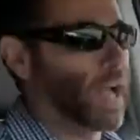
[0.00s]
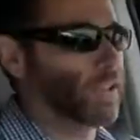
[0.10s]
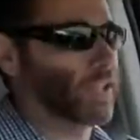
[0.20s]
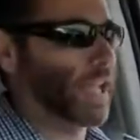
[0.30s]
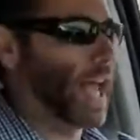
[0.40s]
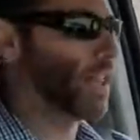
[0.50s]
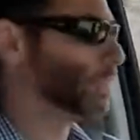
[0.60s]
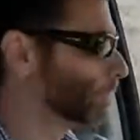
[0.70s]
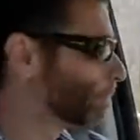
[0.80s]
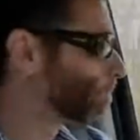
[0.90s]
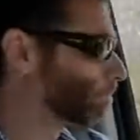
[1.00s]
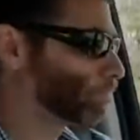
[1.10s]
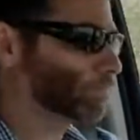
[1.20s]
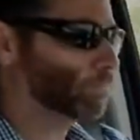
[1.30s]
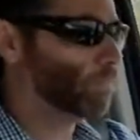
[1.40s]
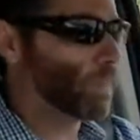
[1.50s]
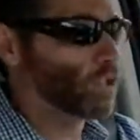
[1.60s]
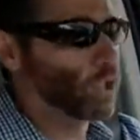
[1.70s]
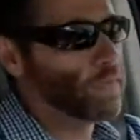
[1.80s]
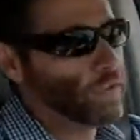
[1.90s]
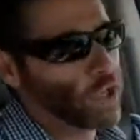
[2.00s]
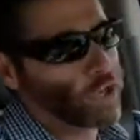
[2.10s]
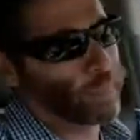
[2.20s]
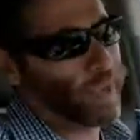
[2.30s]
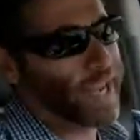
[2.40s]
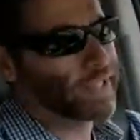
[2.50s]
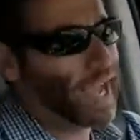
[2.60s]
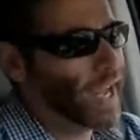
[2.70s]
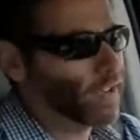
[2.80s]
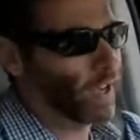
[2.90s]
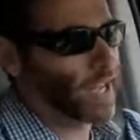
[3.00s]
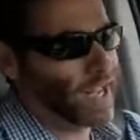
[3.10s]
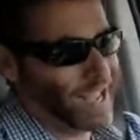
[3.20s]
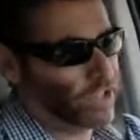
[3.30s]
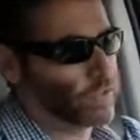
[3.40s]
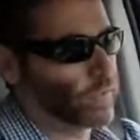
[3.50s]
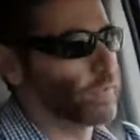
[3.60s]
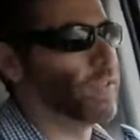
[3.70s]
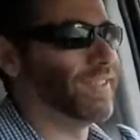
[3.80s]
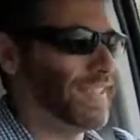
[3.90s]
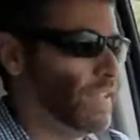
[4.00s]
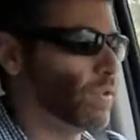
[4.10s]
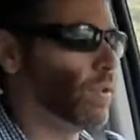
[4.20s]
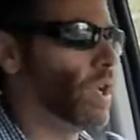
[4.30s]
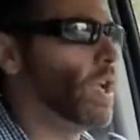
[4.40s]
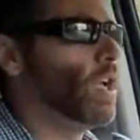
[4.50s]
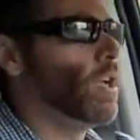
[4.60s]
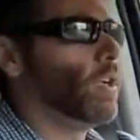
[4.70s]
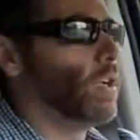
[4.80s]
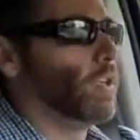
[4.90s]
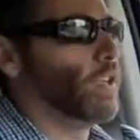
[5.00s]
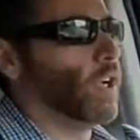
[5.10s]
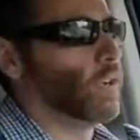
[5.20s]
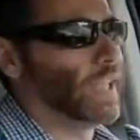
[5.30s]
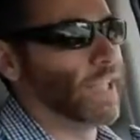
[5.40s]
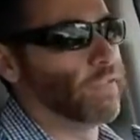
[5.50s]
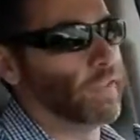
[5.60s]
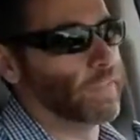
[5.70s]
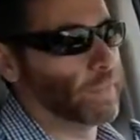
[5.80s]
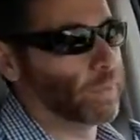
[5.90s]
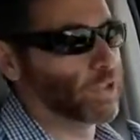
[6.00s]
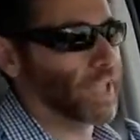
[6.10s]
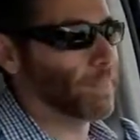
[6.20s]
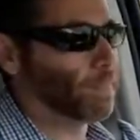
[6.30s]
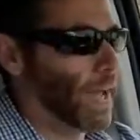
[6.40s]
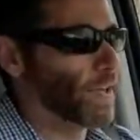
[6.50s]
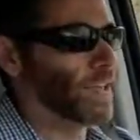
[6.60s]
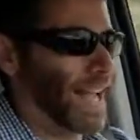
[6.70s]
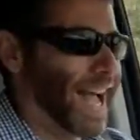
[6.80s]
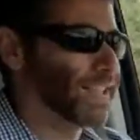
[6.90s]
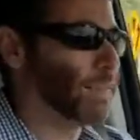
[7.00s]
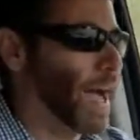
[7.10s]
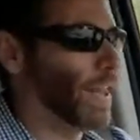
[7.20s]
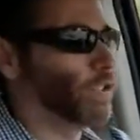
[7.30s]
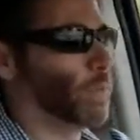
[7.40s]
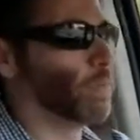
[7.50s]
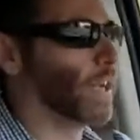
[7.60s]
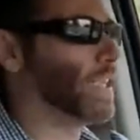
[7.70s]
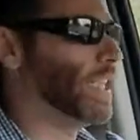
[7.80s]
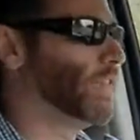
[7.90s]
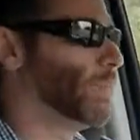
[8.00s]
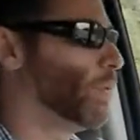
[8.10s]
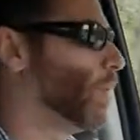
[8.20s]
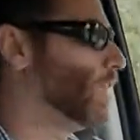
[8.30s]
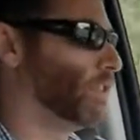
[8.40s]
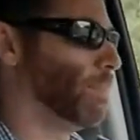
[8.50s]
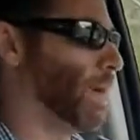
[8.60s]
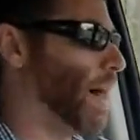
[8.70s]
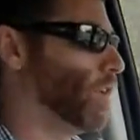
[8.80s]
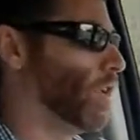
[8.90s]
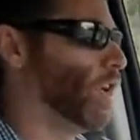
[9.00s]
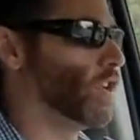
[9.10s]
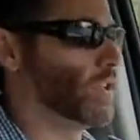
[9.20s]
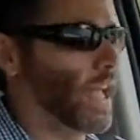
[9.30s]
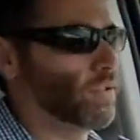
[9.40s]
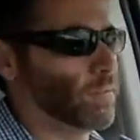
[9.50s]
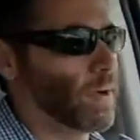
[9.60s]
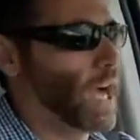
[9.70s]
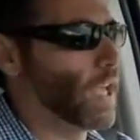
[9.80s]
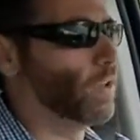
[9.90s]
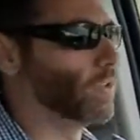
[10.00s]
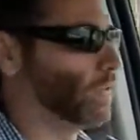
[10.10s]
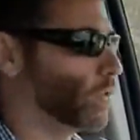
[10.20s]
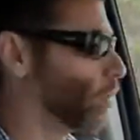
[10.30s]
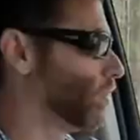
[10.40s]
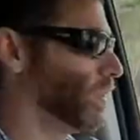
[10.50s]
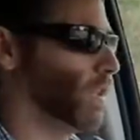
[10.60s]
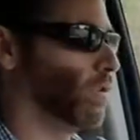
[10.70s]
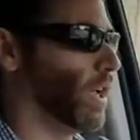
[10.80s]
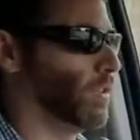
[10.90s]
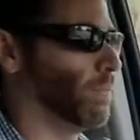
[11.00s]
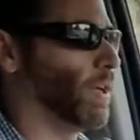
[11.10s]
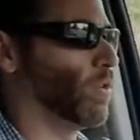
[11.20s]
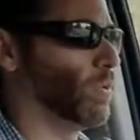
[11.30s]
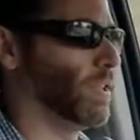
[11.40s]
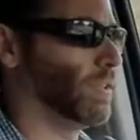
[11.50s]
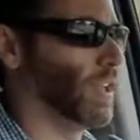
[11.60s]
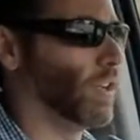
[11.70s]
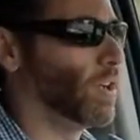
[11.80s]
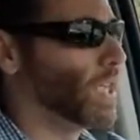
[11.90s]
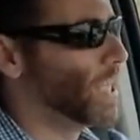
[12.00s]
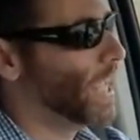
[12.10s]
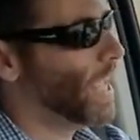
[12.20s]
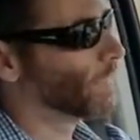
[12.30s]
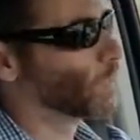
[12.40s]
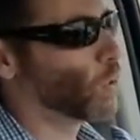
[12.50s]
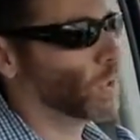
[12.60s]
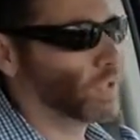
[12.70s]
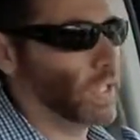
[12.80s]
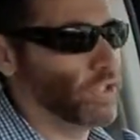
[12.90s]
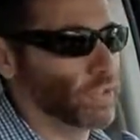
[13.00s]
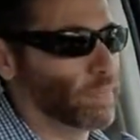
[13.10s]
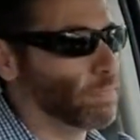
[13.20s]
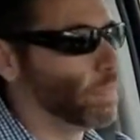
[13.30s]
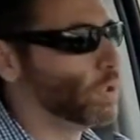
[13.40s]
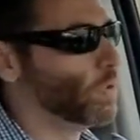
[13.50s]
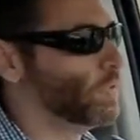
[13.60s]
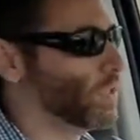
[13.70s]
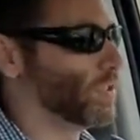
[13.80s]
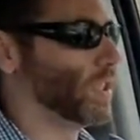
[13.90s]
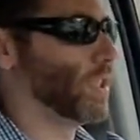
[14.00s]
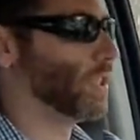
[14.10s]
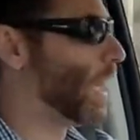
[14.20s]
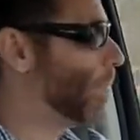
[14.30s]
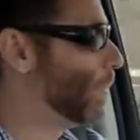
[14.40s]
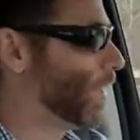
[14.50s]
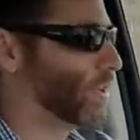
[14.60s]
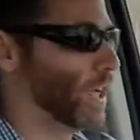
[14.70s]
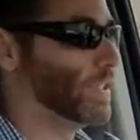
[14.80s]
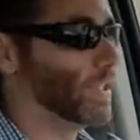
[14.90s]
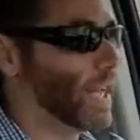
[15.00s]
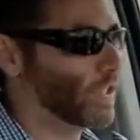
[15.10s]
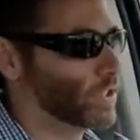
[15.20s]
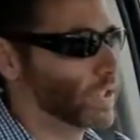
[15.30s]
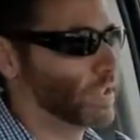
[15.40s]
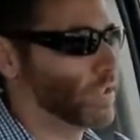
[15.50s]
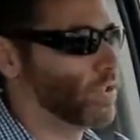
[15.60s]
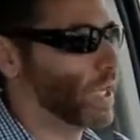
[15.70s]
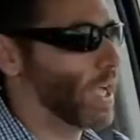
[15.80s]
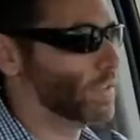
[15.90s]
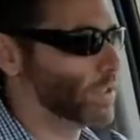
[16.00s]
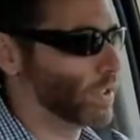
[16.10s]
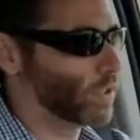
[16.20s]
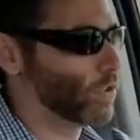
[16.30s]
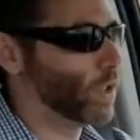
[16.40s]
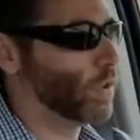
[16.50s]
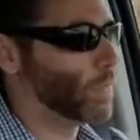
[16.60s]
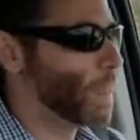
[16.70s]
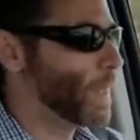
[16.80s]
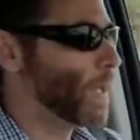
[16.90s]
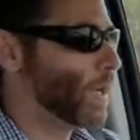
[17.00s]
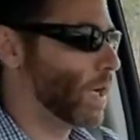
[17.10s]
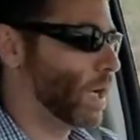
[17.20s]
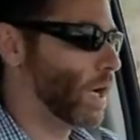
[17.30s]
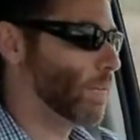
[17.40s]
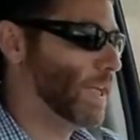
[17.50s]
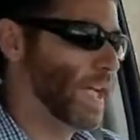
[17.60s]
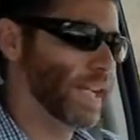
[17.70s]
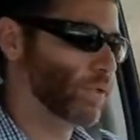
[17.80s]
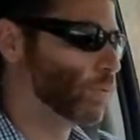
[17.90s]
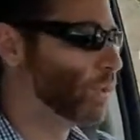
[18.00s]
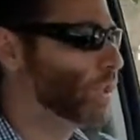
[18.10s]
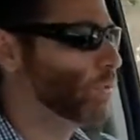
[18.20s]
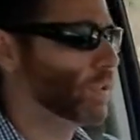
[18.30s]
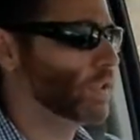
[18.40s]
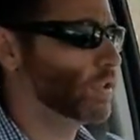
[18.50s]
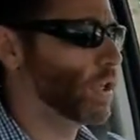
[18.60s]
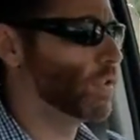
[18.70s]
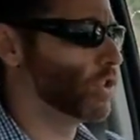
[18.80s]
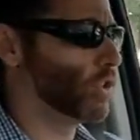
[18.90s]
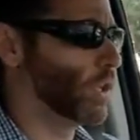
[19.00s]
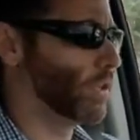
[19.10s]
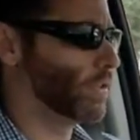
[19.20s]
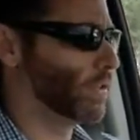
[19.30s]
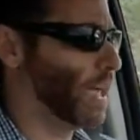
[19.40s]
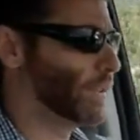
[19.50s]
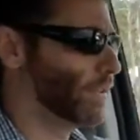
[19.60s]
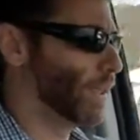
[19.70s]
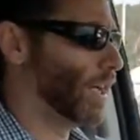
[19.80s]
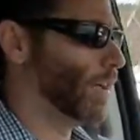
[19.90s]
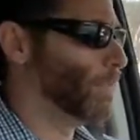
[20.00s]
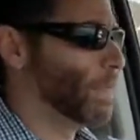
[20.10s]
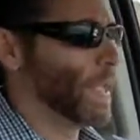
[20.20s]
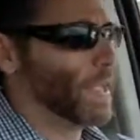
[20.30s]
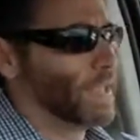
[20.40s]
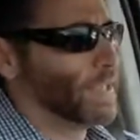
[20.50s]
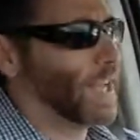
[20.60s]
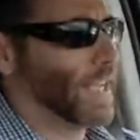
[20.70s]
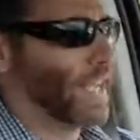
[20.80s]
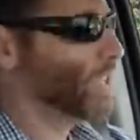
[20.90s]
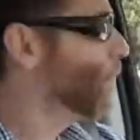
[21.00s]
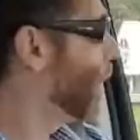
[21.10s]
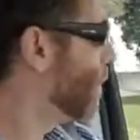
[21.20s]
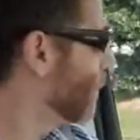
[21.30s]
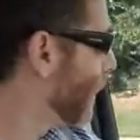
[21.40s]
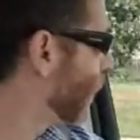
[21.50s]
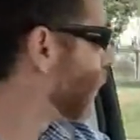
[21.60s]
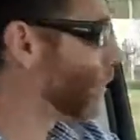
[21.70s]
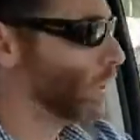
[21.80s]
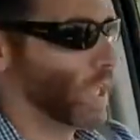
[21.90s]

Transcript: miles a gallon. So even though you're paying 9 grand extra for the diesel, you know, getting 50% better gas mileage, your break-even point is about 100,000 miles. And of course, diesel has better resale. And of course, it just moves this thing a lot better. I did actually get to drive a 6.0, and it's really, really slow in this truck. It's not anywhere near